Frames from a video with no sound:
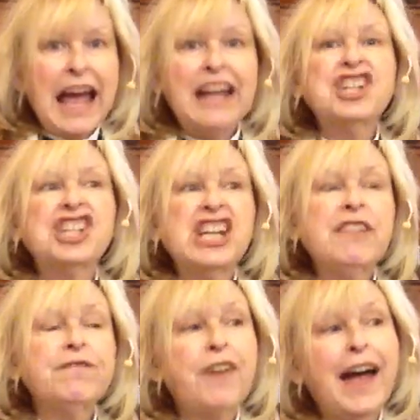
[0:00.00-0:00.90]
And
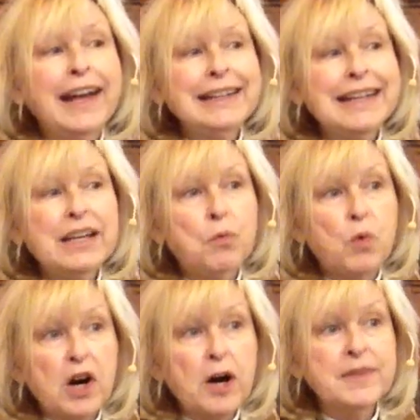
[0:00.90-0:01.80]
she finally
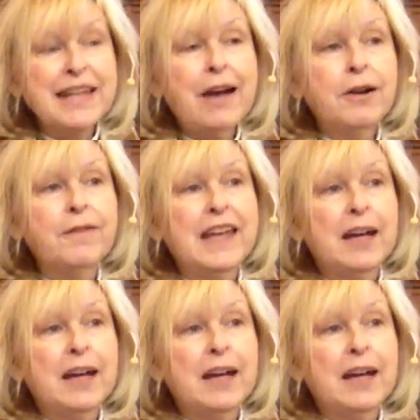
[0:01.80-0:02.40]
wormed out of